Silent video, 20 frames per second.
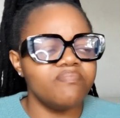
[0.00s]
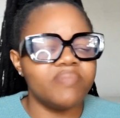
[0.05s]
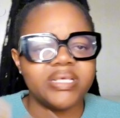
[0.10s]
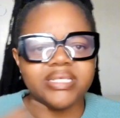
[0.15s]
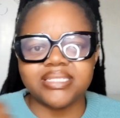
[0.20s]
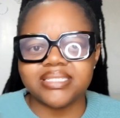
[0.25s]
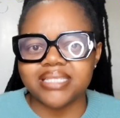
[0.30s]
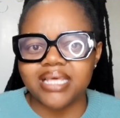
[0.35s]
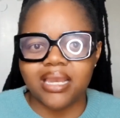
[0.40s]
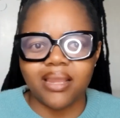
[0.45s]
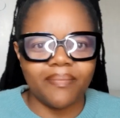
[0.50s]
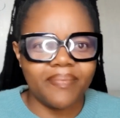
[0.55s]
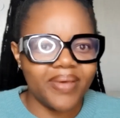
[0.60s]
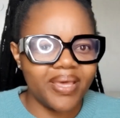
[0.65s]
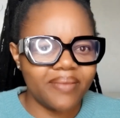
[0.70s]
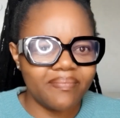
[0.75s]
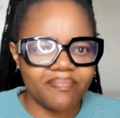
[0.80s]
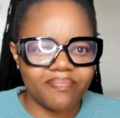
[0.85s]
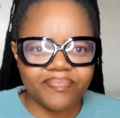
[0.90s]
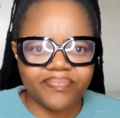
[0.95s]
be
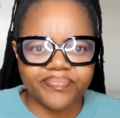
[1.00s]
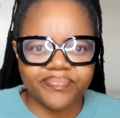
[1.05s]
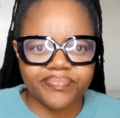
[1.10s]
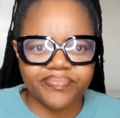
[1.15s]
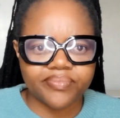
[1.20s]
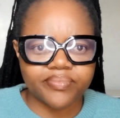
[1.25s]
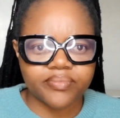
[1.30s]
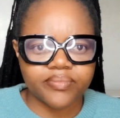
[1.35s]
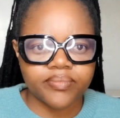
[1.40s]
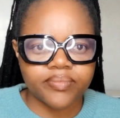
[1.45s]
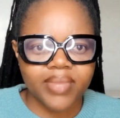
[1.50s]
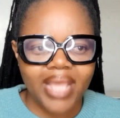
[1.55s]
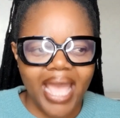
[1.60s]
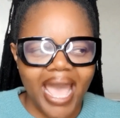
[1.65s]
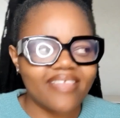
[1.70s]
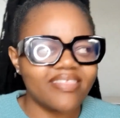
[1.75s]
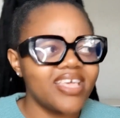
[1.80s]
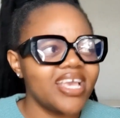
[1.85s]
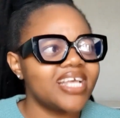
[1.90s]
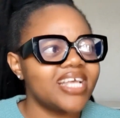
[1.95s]
celibate.
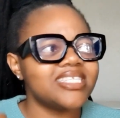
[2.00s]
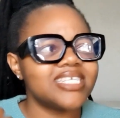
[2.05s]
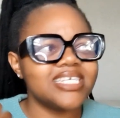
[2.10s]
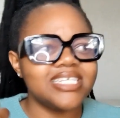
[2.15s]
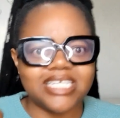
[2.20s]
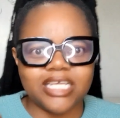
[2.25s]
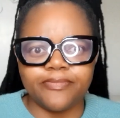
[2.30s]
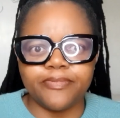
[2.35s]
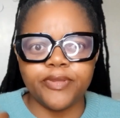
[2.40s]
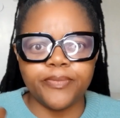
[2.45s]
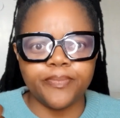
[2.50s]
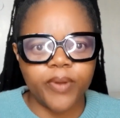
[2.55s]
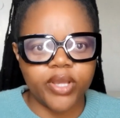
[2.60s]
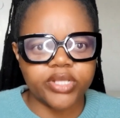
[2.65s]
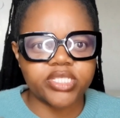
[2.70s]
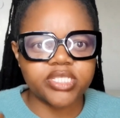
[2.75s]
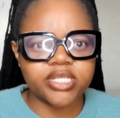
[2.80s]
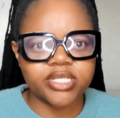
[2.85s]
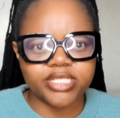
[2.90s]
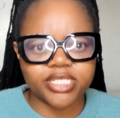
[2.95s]
I think it's a deeply
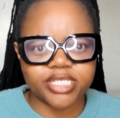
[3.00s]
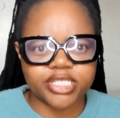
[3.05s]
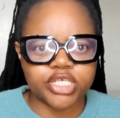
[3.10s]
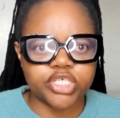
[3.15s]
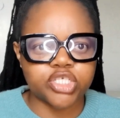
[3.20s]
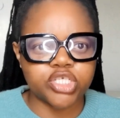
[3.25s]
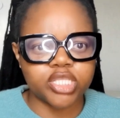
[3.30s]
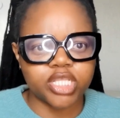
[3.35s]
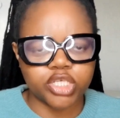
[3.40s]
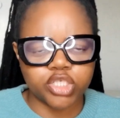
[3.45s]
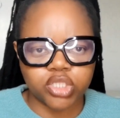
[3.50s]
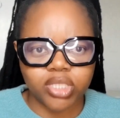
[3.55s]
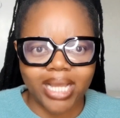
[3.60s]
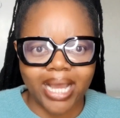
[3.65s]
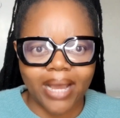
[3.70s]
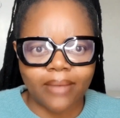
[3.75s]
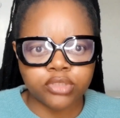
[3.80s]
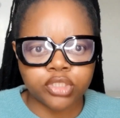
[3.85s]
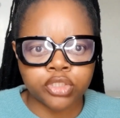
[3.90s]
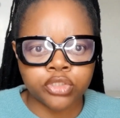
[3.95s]
personal decision that you
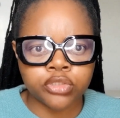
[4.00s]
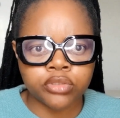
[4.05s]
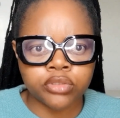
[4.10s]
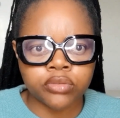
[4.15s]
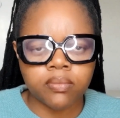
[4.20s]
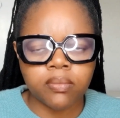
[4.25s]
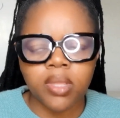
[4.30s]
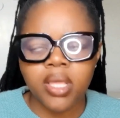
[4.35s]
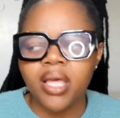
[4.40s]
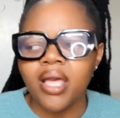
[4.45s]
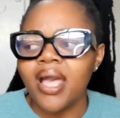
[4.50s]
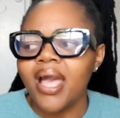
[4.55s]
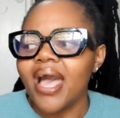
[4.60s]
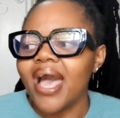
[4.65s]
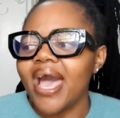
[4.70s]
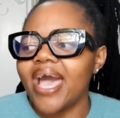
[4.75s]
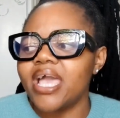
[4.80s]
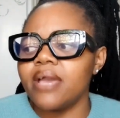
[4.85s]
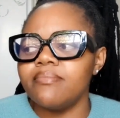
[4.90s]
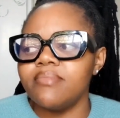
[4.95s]
come to.
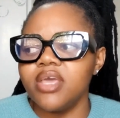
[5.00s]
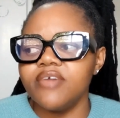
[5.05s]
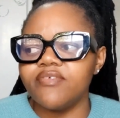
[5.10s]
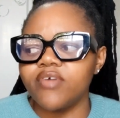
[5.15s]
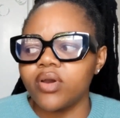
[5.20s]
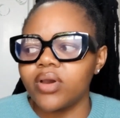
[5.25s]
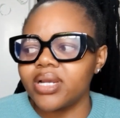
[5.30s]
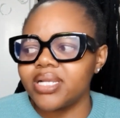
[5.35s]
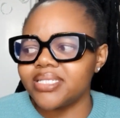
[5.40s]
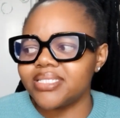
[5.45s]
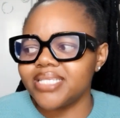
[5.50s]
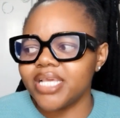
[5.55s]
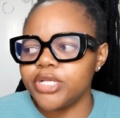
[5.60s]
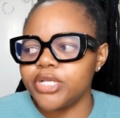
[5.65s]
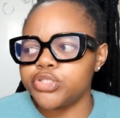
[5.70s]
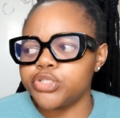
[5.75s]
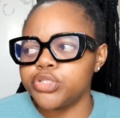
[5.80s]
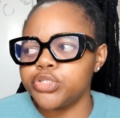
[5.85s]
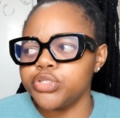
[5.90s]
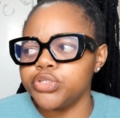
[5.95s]
I am never gonna
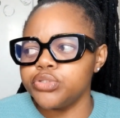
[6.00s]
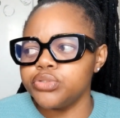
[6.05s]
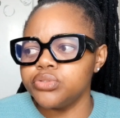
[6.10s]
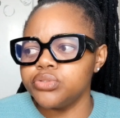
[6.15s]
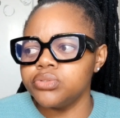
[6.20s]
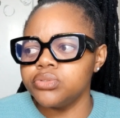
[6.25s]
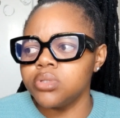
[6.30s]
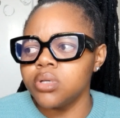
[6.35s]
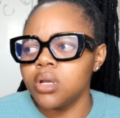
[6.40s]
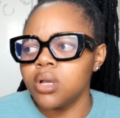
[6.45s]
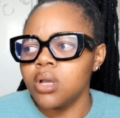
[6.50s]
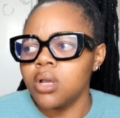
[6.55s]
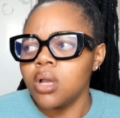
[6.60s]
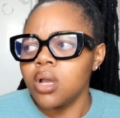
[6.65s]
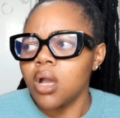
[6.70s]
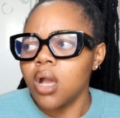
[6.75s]
say to you,